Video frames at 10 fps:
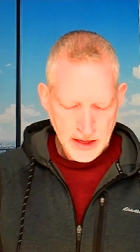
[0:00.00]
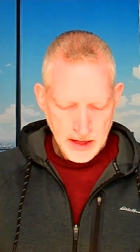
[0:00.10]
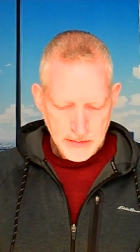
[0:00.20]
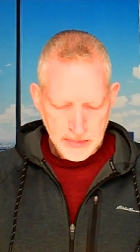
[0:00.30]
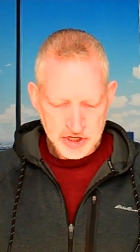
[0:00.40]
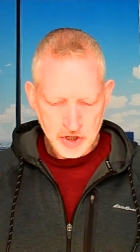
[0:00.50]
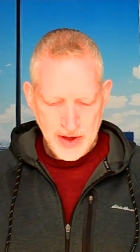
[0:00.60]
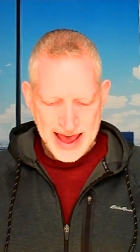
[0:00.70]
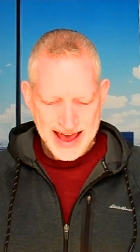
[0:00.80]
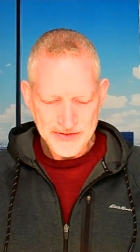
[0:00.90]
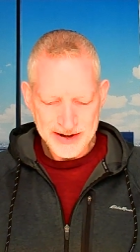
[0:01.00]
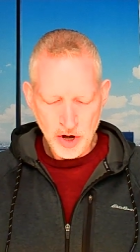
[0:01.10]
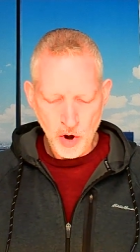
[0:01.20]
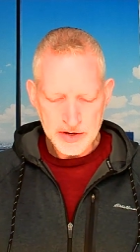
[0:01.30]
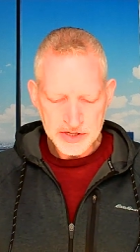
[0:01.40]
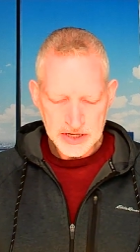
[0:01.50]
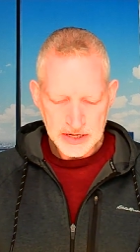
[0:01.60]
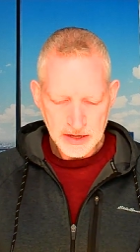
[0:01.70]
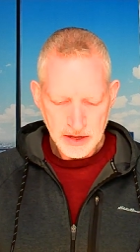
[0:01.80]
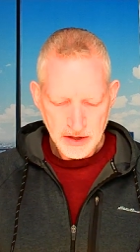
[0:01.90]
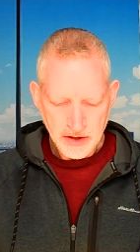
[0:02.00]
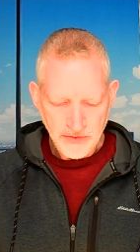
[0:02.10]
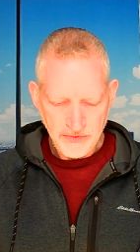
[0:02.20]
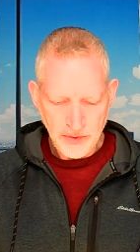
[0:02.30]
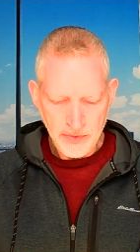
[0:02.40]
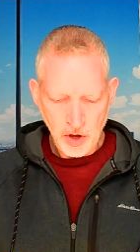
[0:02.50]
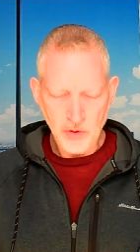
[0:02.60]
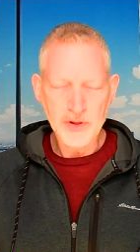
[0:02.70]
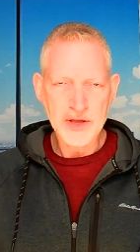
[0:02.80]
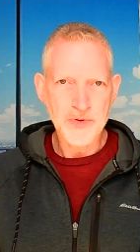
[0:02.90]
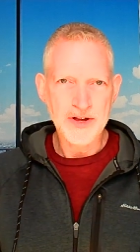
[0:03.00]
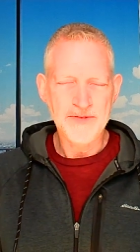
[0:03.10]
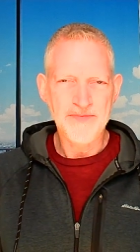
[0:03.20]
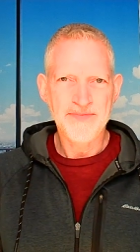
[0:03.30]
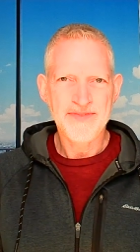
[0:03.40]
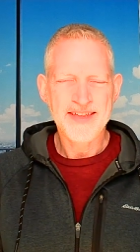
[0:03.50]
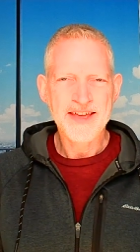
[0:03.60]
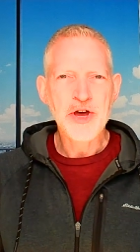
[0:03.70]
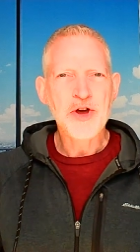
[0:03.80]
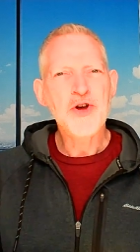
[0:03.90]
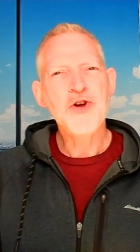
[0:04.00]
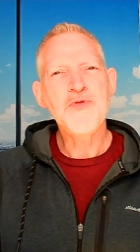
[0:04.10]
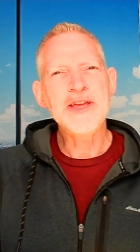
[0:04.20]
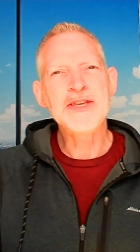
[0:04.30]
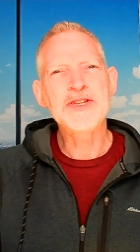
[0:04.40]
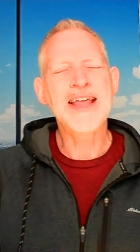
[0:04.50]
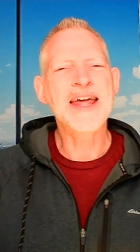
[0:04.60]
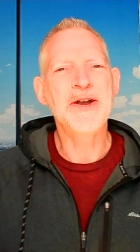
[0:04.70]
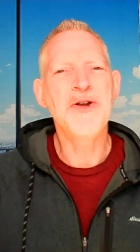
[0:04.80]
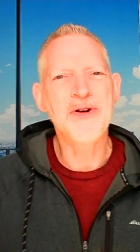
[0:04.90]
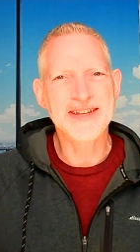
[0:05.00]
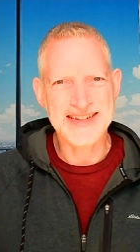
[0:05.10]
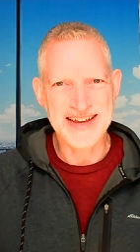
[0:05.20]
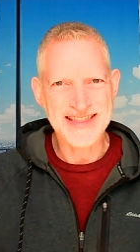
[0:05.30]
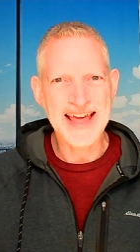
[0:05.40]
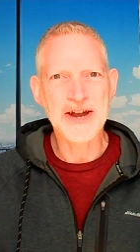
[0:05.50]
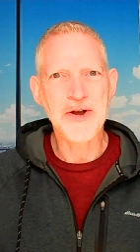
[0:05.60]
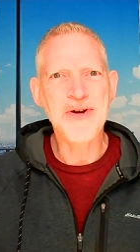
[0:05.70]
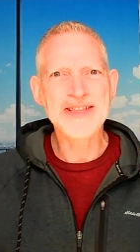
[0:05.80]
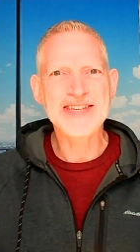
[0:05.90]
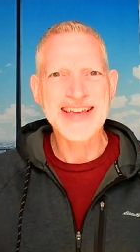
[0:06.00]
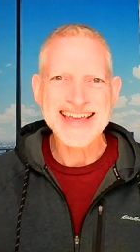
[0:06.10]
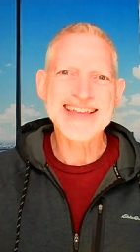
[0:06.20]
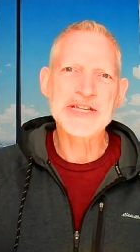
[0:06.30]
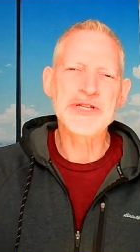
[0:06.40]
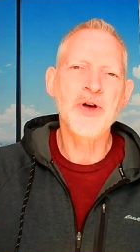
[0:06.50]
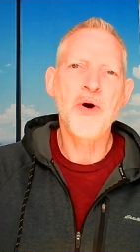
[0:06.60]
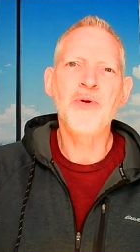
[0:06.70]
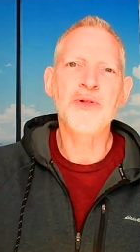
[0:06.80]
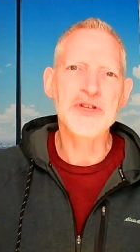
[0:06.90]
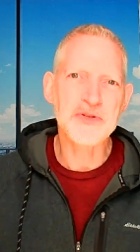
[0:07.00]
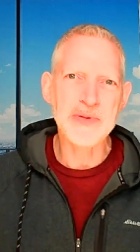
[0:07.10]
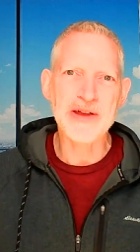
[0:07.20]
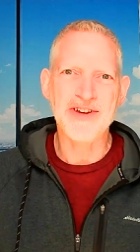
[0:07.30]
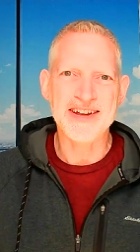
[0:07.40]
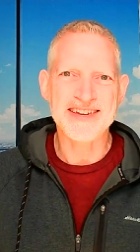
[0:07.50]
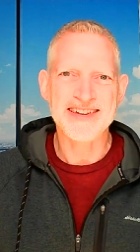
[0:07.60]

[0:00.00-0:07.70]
but you have an anointing from the Holy One. Who is that anointing? That anointing is the Holy Spirit.